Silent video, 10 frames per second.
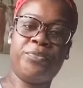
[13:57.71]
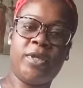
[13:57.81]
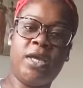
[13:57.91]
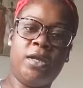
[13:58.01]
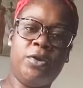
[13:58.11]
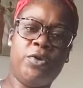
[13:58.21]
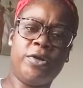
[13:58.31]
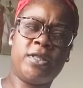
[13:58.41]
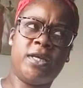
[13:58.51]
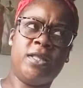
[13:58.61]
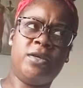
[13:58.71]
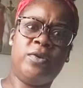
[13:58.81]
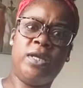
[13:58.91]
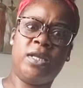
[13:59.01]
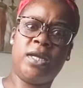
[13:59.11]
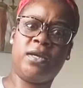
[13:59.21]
In the north, I think you need like